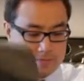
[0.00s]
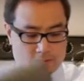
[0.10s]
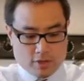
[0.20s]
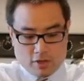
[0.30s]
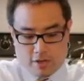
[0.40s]

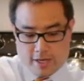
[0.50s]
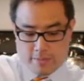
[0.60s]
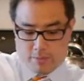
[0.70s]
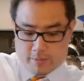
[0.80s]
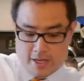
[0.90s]
so I'll go ahead
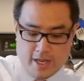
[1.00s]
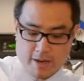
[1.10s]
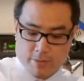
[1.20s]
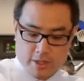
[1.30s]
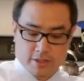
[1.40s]
and put my
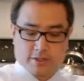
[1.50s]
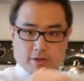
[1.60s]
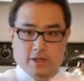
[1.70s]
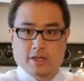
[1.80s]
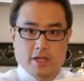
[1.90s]
camera
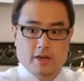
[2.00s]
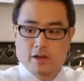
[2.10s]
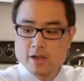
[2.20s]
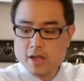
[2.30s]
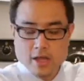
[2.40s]
insert in
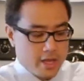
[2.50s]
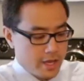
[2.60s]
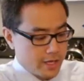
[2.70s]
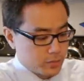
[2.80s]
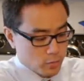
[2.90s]
here,
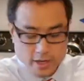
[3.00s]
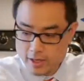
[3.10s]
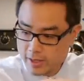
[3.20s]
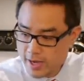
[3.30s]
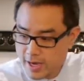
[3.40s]
as
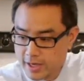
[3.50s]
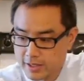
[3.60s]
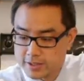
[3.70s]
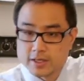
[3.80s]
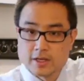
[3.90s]
well
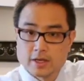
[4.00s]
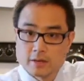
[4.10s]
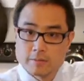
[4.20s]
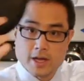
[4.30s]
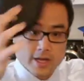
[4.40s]
as
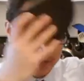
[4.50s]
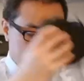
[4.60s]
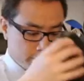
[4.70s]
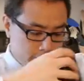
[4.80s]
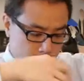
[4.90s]
my
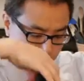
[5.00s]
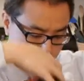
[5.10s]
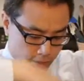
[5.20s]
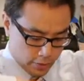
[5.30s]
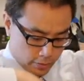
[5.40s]
Bluetooth
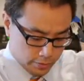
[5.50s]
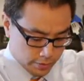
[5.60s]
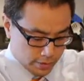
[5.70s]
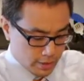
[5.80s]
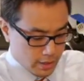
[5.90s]

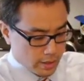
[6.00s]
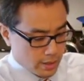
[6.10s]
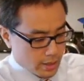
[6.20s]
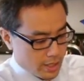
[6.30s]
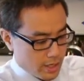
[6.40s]
phones.
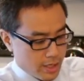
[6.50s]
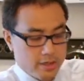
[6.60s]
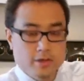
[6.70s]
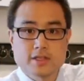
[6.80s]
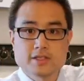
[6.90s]

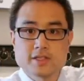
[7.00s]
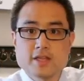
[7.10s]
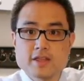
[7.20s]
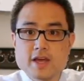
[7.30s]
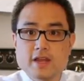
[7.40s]
And you can
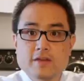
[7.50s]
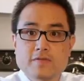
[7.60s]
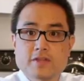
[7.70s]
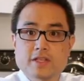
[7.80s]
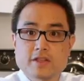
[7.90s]
see that it
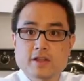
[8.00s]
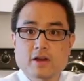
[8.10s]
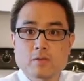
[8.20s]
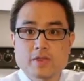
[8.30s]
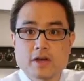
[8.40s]
fits in
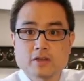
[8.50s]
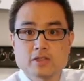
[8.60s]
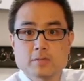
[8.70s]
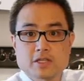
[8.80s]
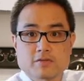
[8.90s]
there without
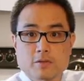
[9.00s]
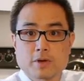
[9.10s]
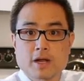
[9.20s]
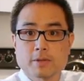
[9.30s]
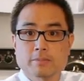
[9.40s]
too much of a
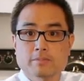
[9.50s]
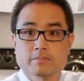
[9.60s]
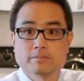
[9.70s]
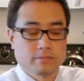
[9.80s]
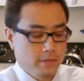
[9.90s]
problem.
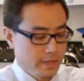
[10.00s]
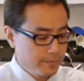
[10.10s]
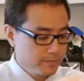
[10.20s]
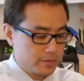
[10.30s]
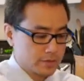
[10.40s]
Okay,
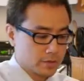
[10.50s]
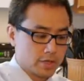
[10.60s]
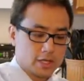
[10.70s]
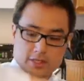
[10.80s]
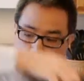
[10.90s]
so
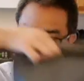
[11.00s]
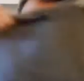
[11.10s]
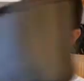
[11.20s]
easy.